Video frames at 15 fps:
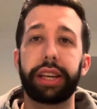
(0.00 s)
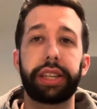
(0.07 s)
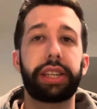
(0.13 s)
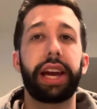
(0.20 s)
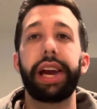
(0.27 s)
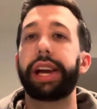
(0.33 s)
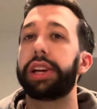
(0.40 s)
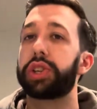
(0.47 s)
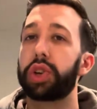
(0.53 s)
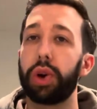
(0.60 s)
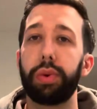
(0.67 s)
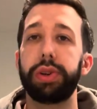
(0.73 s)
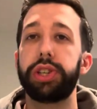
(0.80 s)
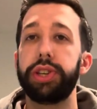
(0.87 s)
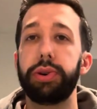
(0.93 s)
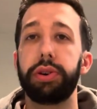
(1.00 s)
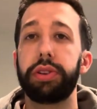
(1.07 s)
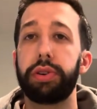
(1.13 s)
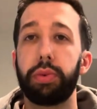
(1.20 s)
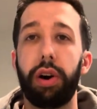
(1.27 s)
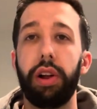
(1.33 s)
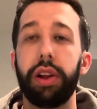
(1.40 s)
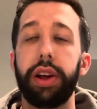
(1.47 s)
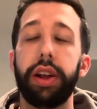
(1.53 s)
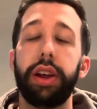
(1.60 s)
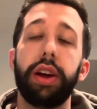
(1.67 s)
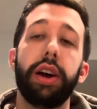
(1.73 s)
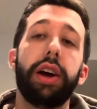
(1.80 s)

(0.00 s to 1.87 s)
can't control what you do with your wallet.